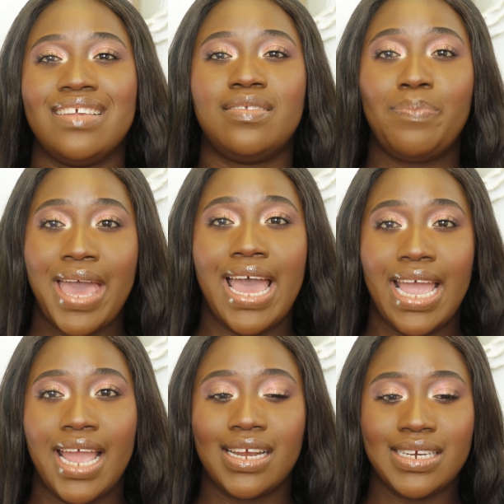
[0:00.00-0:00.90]
it's Pat,
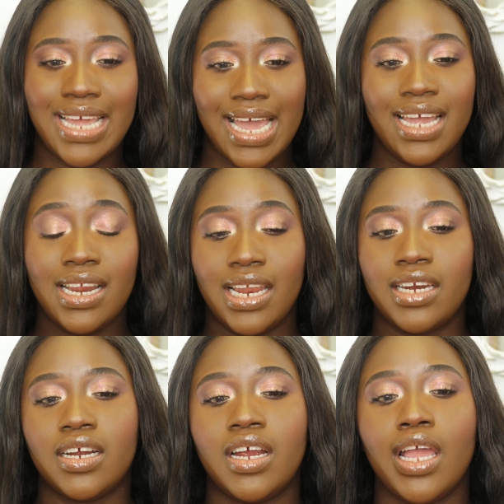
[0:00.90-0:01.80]
and that
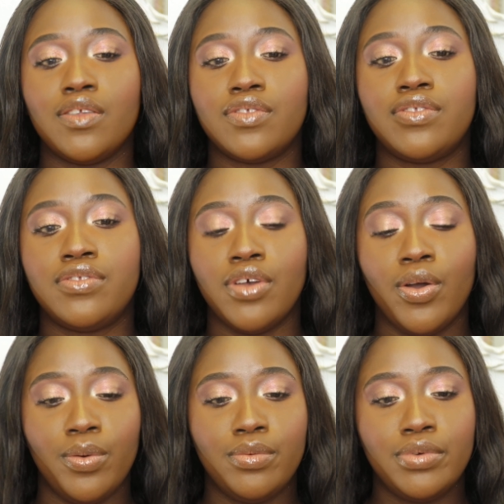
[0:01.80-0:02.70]
glitter is
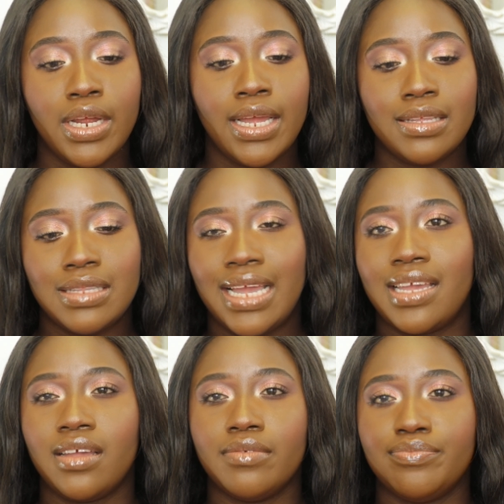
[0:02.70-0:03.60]
so like
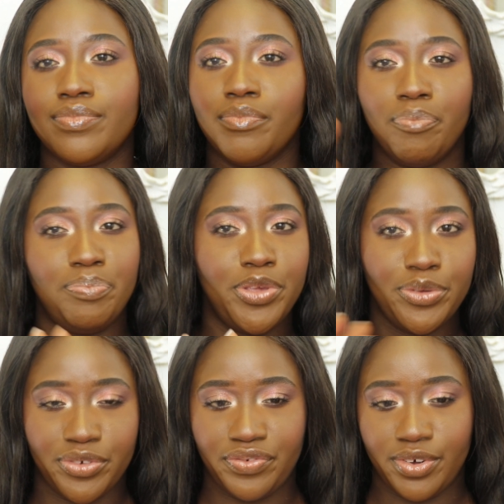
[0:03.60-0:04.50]

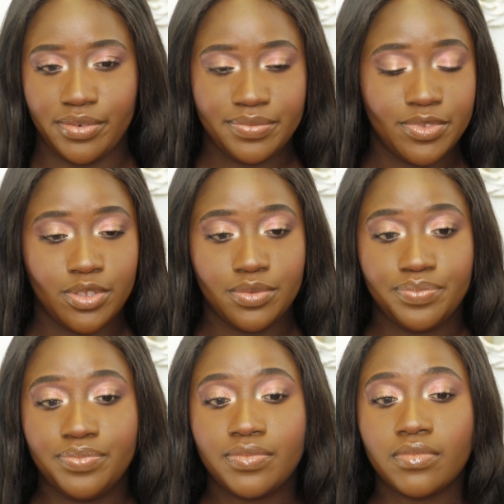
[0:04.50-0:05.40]
beautiful.
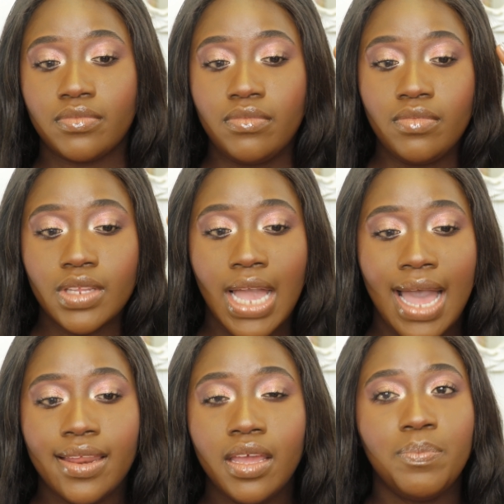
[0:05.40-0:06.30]

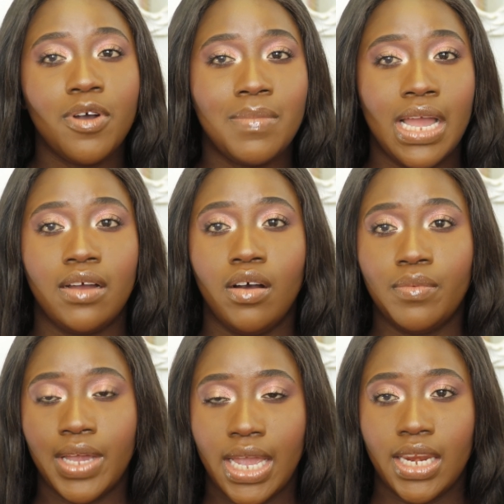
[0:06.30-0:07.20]
I didn't put mine on
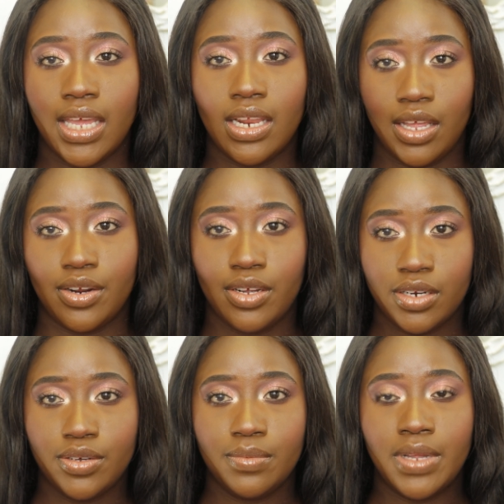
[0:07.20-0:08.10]
with any glitter
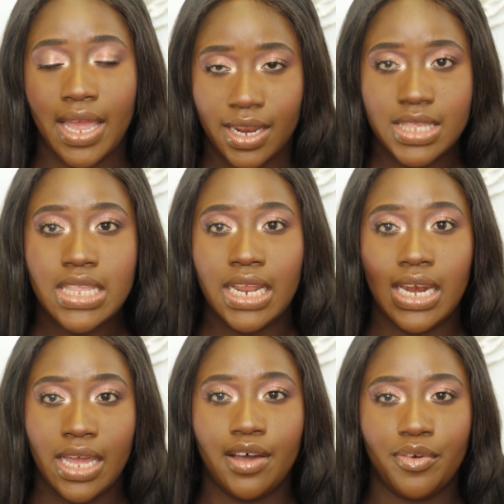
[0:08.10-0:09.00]
glue, and it still
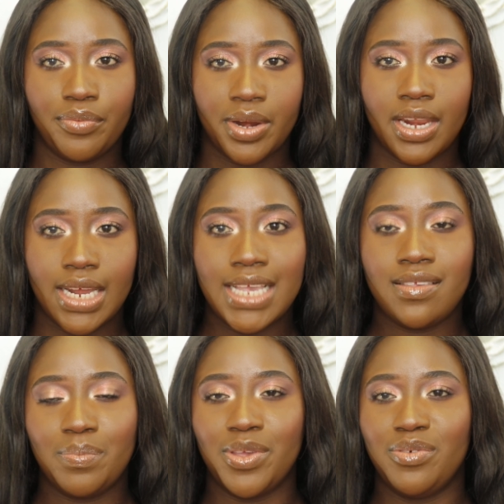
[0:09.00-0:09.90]
lay on really
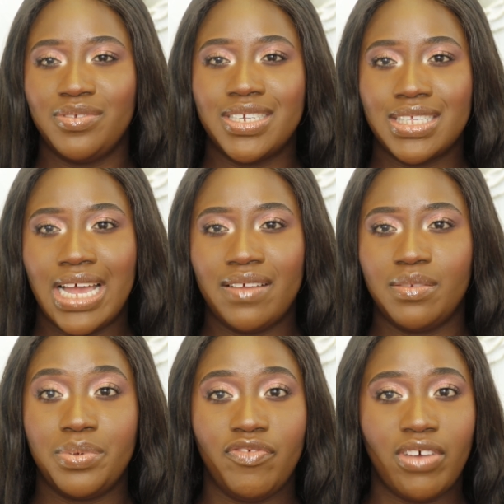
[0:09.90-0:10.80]
nicely, but you just have to
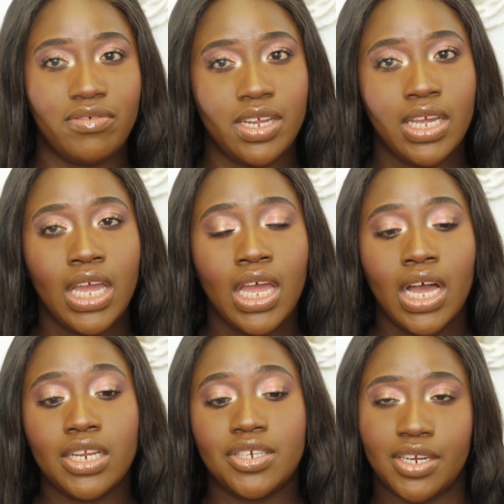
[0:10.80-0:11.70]
be very
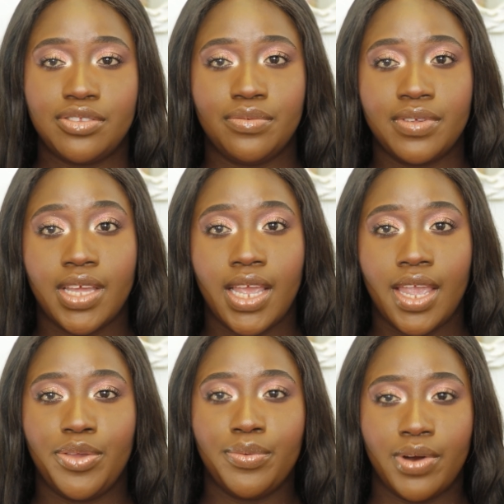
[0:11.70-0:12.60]
gentle with it.
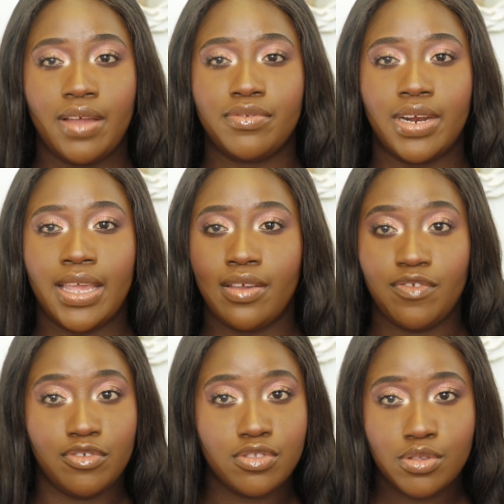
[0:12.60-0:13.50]
Again, you don't have to, like, if
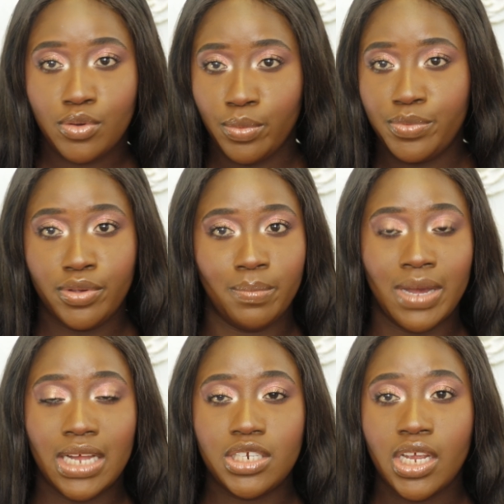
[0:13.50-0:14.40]
you scoop too
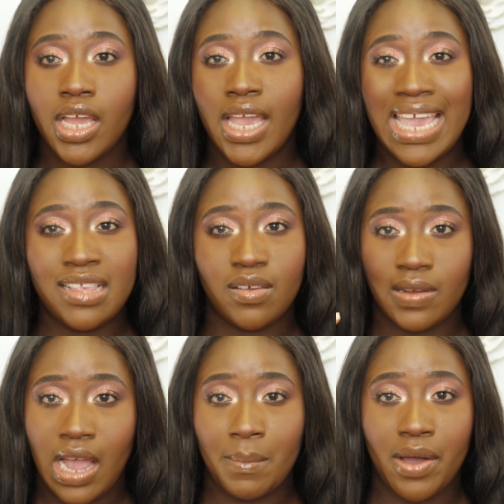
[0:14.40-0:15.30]
much, it's gonna
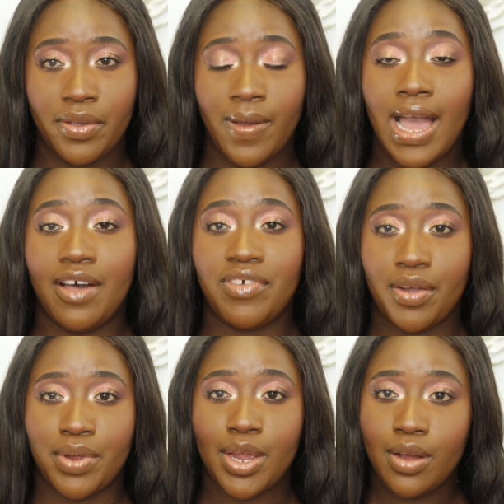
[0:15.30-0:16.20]
come out on your eye
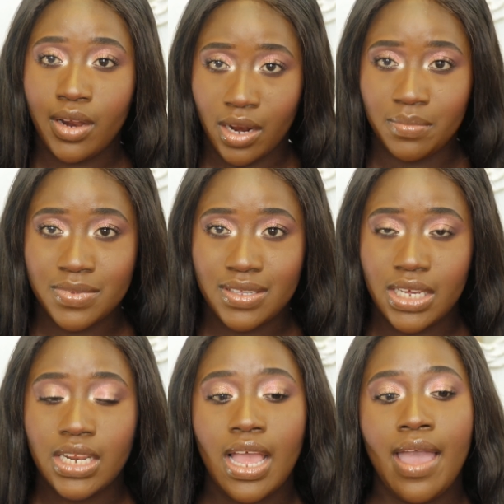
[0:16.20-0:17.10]
very
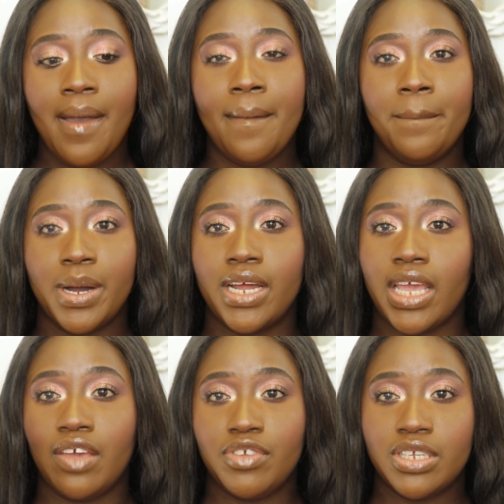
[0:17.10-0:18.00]
clumsy. But
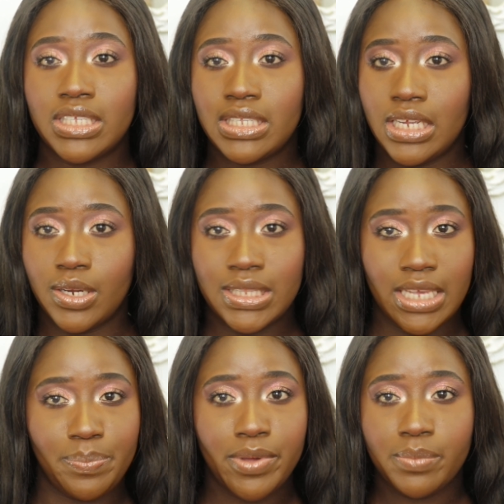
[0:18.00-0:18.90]
if you just, you know,
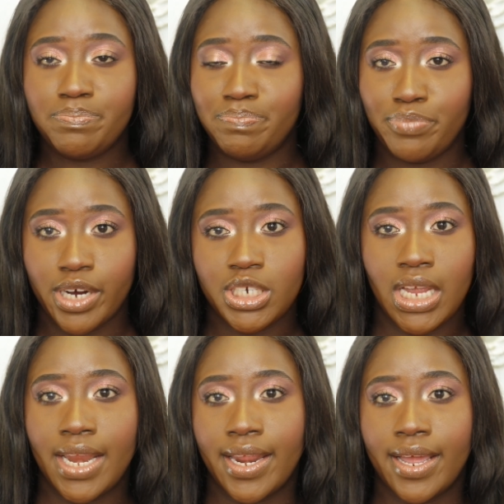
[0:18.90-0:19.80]
dip your brush
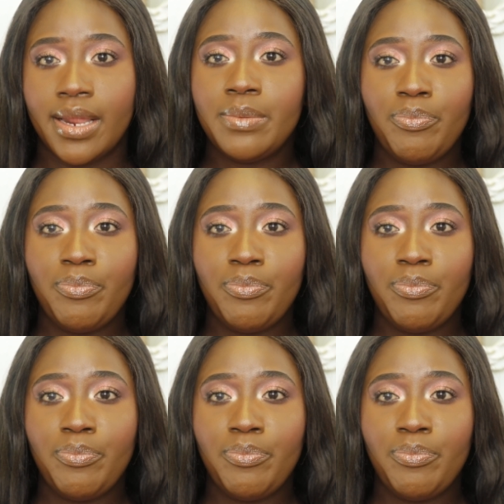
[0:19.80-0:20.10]
in there